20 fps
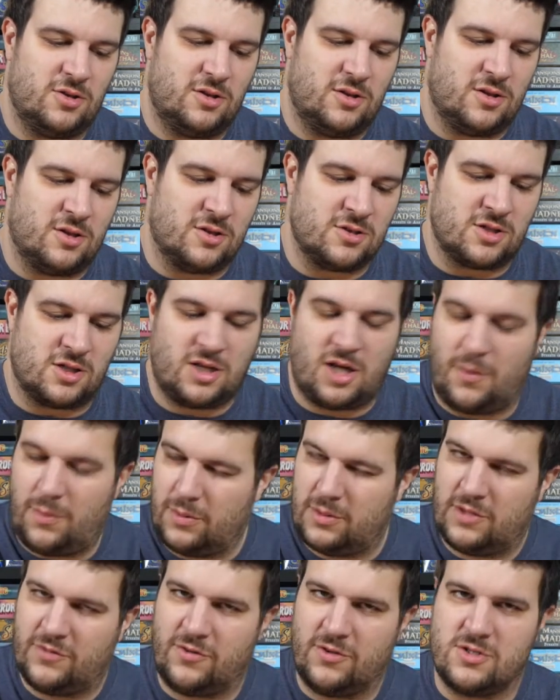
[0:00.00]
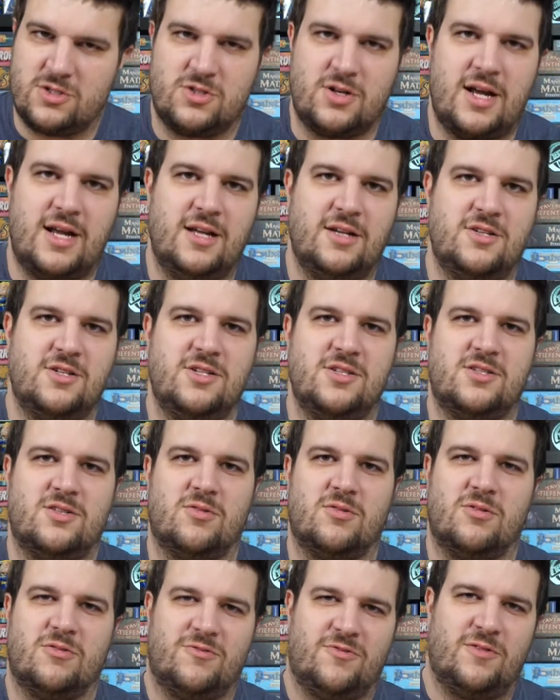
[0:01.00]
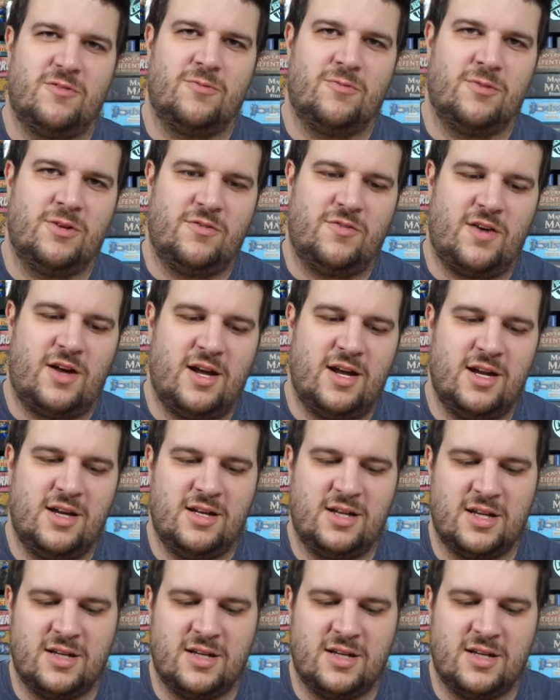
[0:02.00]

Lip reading: there's a couple different strategies to refine